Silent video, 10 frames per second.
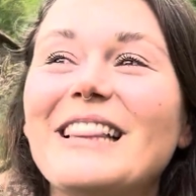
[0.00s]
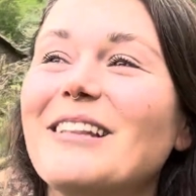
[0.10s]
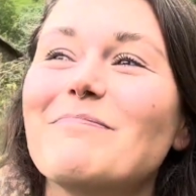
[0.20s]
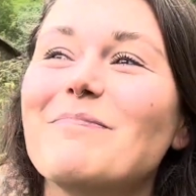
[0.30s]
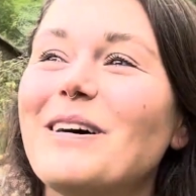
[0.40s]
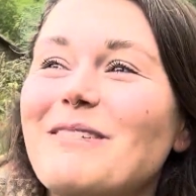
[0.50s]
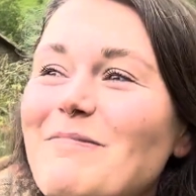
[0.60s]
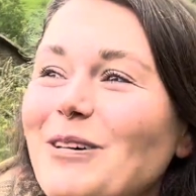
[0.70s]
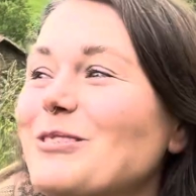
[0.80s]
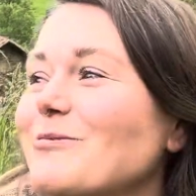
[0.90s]
the
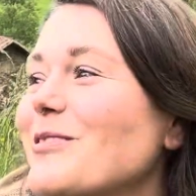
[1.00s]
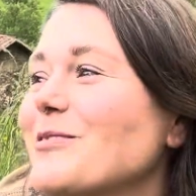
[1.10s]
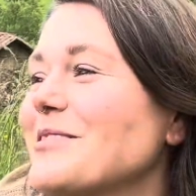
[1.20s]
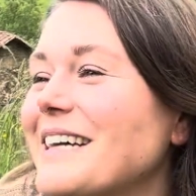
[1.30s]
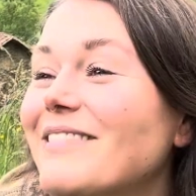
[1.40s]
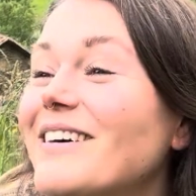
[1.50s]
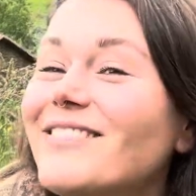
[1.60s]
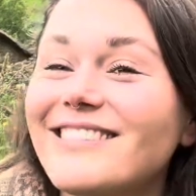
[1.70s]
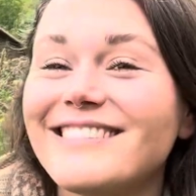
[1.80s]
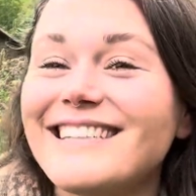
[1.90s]
most roses I've
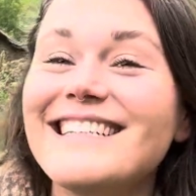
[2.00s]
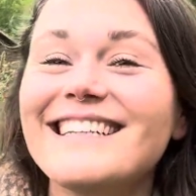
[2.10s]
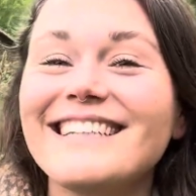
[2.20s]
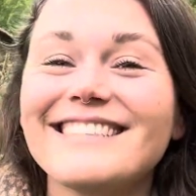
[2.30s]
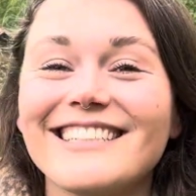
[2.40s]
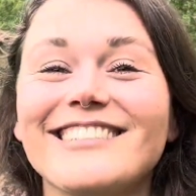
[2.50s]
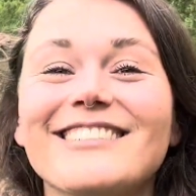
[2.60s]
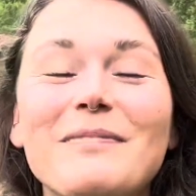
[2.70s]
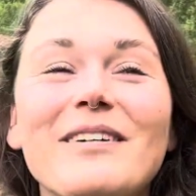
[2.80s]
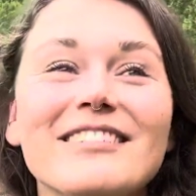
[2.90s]
ever seen in such a
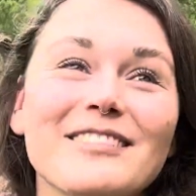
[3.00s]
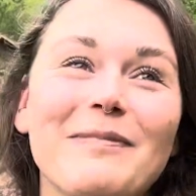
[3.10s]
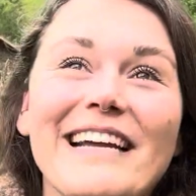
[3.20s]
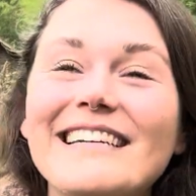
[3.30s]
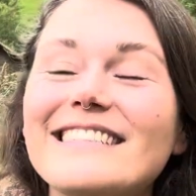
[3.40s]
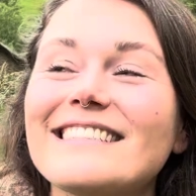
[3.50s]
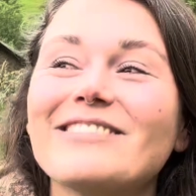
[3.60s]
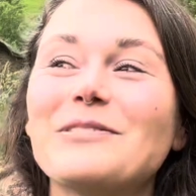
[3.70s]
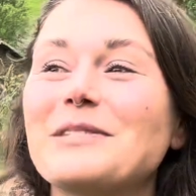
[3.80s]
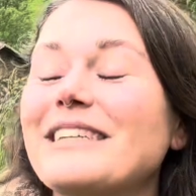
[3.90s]
small space. It
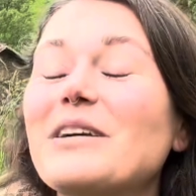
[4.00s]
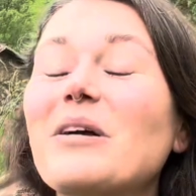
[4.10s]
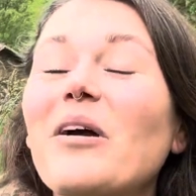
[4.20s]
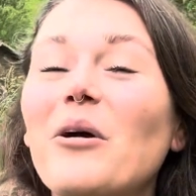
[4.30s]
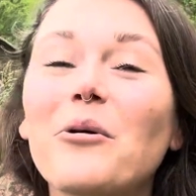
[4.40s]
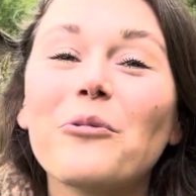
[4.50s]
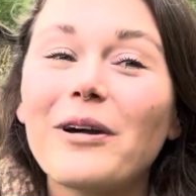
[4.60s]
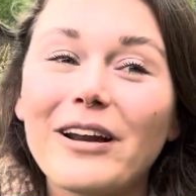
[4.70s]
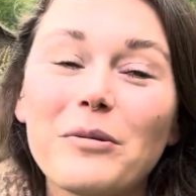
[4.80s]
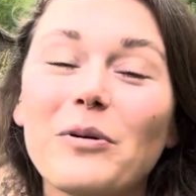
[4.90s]
was
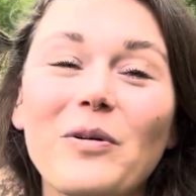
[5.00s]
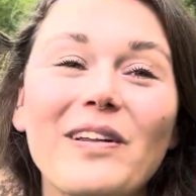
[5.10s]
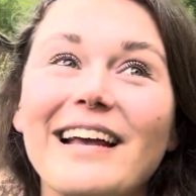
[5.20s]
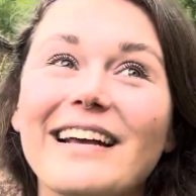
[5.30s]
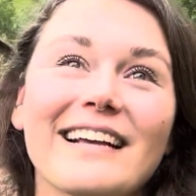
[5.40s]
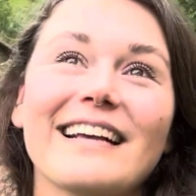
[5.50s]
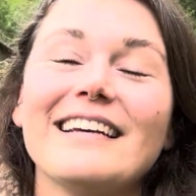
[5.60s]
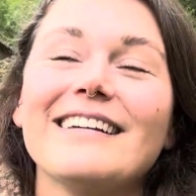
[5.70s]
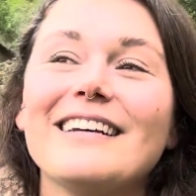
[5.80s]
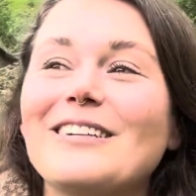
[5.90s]
incredible,
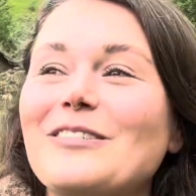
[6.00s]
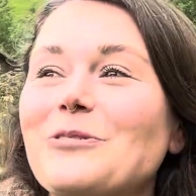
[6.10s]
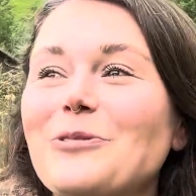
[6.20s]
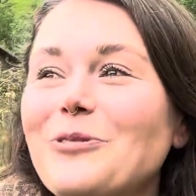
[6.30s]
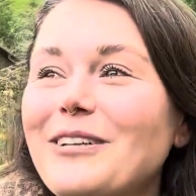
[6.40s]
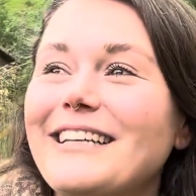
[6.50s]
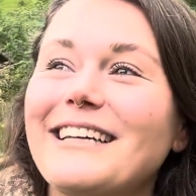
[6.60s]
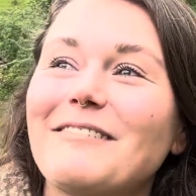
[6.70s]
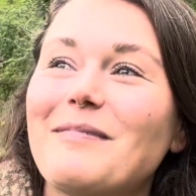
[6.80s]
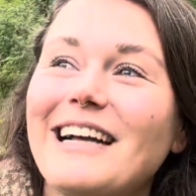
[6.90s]
truly
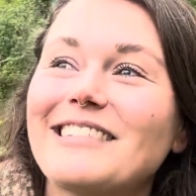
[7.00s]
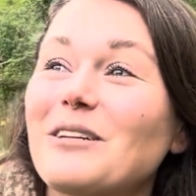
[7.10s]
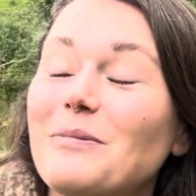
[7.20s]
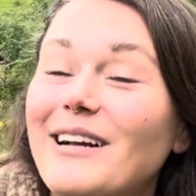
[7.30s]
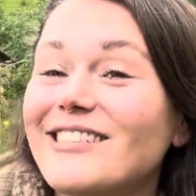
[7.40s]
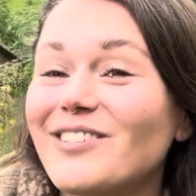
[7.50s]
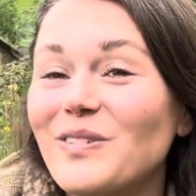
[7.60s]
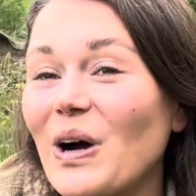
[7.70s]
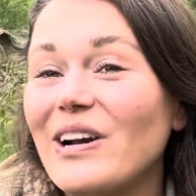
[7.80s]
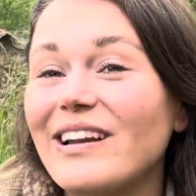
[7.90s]
a magical
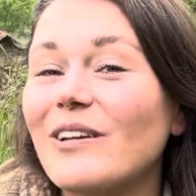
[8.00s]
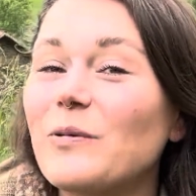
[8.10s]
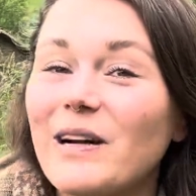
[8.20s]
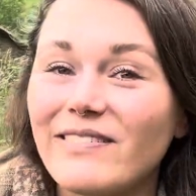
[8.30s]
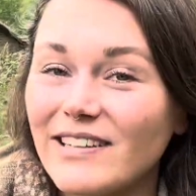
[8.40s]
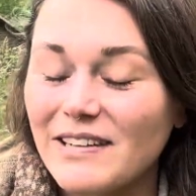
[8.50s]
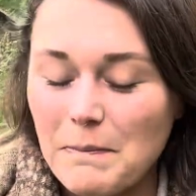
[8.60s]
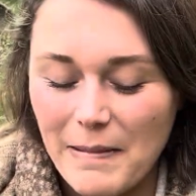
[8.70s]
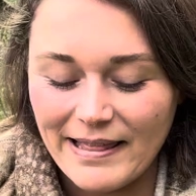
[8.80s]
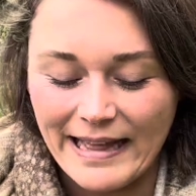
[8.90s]
garden. Whoever
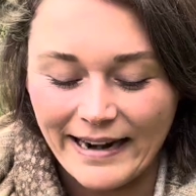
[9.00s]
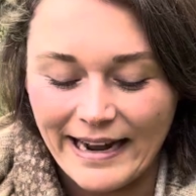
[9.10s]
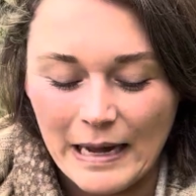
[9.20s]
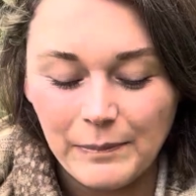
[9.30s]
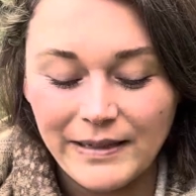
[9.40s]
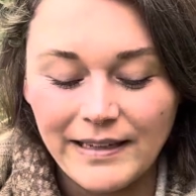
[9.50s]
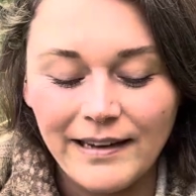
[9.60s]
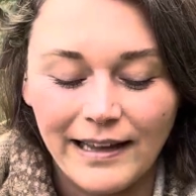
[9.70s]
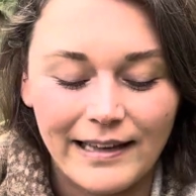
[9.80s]
made that happen,